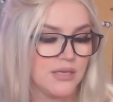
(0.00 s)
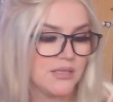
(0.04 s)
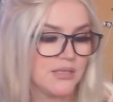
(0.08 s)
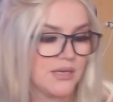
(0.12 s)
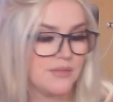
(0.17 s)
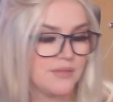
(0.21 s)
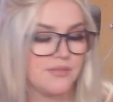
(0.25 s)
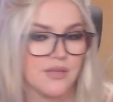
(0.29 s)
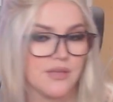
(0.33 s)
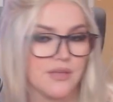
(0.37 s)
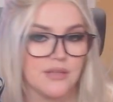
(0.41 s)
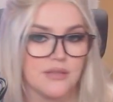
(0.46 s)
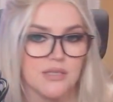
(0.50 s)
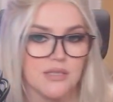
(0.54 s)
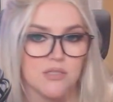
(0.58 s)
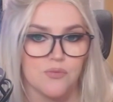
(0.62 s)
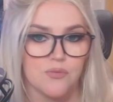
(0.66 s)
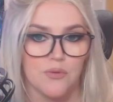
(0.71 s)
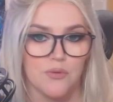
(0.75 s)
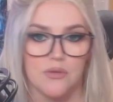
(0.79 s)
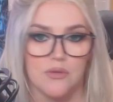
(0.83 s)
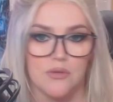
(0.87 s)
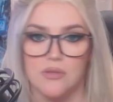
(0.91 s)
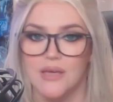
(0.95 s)
I think this
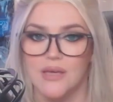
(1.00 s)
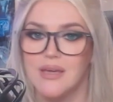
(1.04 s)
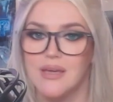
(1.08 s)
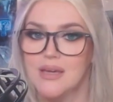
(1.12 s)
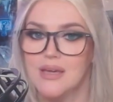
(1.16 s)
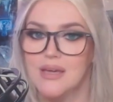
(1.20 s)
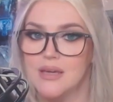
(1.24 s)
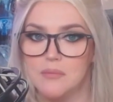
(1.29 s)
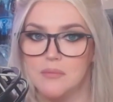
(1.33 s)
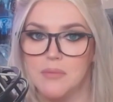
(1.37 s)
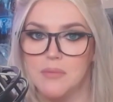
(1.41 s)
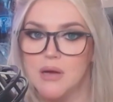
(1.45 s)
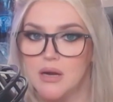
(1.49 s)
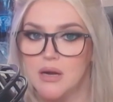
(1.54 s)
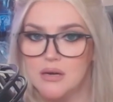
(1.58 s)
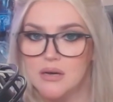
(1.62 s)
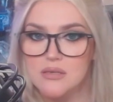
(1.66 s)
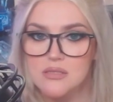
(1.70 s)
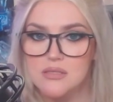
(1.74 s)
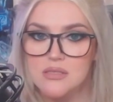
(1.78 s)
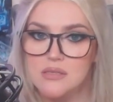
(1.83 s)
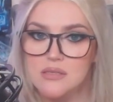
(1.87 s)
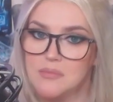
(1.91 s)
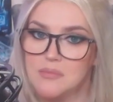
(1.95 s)
one, like in
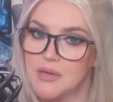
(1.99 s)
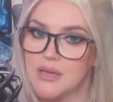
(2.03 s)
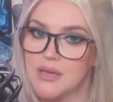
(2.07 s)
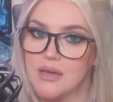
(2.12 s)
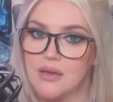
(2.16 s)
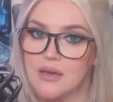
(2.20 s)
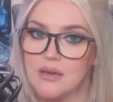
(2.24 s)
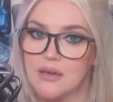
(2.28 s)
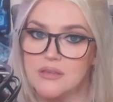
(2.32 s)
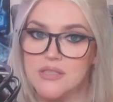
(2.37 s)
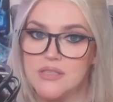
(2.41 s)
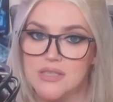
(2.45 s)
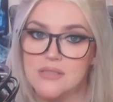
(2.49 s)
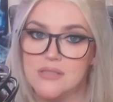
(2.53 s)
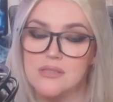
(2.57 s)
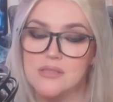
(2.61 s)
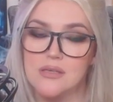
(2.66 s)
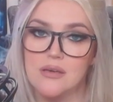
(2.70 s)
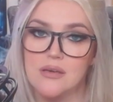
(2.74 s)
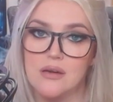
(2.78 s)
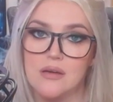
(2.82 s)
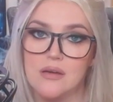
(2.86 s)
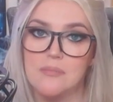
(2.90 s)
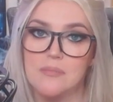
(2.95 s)
comparison to my head, you can see
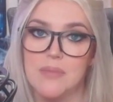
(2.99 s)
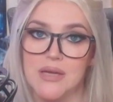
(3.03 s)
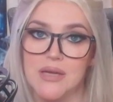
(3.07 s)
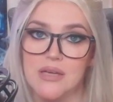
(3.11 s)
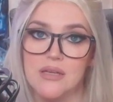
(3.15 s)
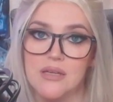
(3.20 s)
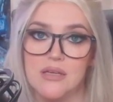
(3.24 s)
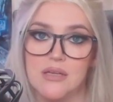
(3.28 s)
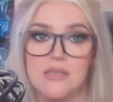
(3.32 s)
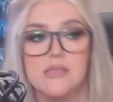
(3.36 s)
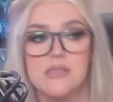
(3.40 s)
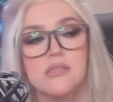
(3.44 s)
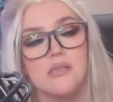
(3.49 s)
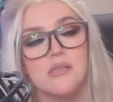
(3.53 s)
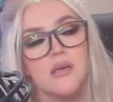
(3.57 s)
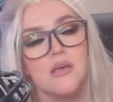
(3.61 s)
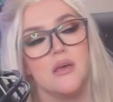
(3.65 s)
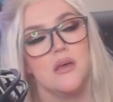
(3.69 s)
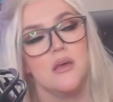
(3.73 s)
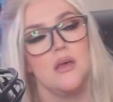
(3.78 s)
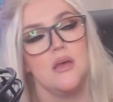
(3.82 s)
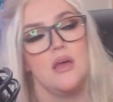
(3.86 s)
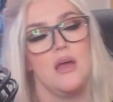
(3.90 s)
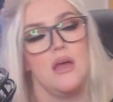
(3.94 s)
how big it is.
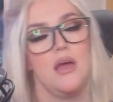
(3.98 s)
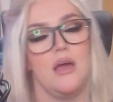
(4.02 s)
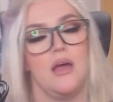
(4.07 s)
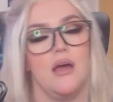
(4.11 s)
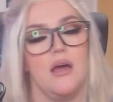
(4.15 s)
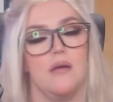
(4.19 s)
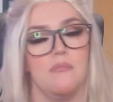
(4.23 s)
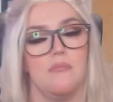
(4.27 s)
I